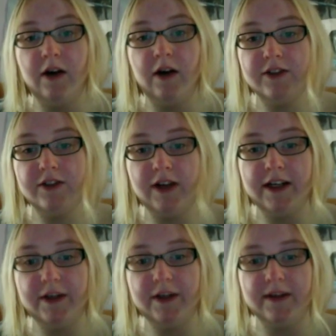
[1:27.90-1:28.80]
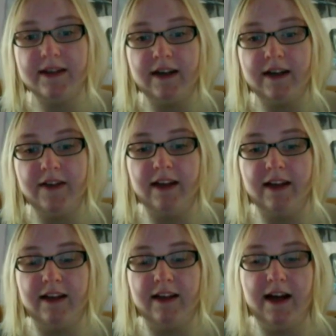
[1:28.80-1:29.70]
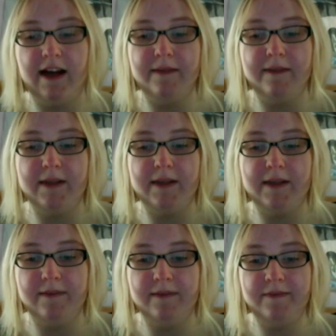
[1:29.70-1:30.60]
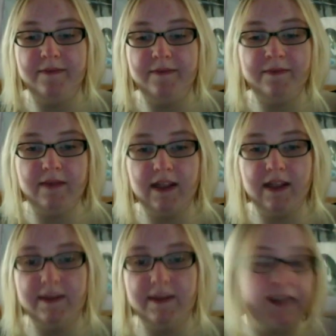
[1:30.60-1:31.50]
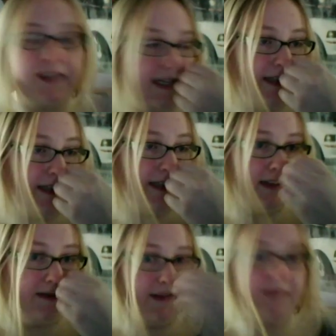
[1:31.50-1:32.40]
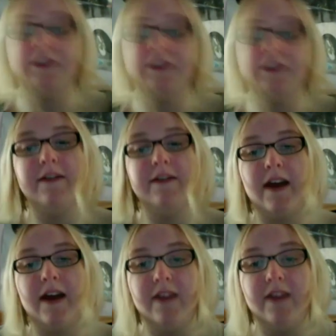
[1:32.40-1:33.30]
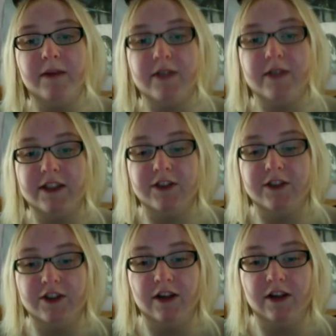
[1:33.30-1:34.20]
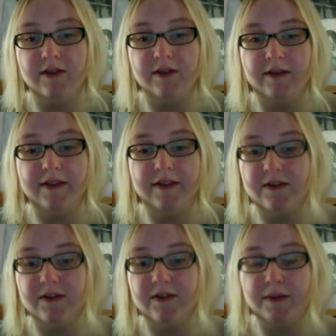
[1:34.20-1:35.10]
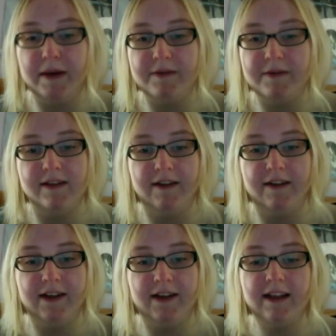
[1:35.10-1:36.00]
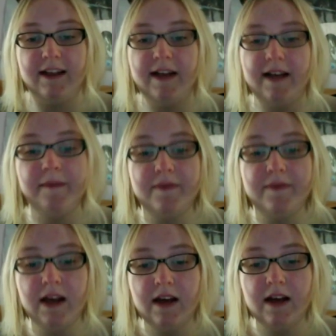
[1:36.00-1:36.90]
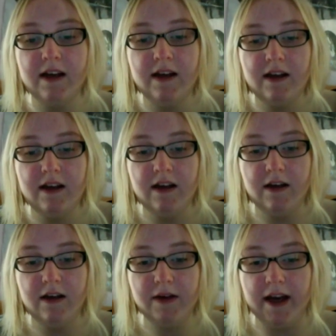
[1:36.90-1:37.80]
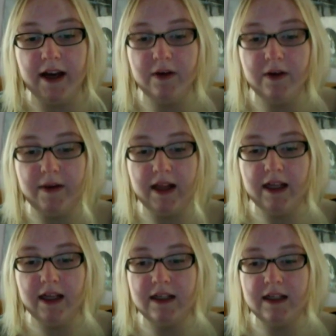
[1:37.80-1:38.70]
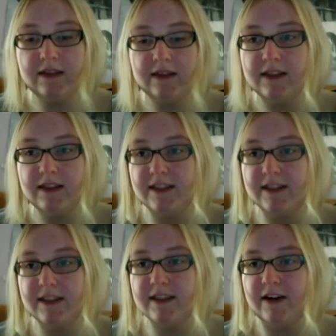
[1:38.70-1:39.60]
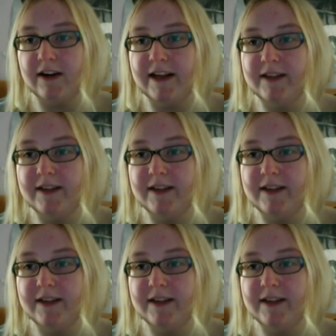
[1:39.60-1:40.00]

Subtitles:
trying to do this and everything like that. But it makes it easier on me, especially if I have like prediction shows or reviews for pay-per-views and everything like that. Okay, well, let's get started.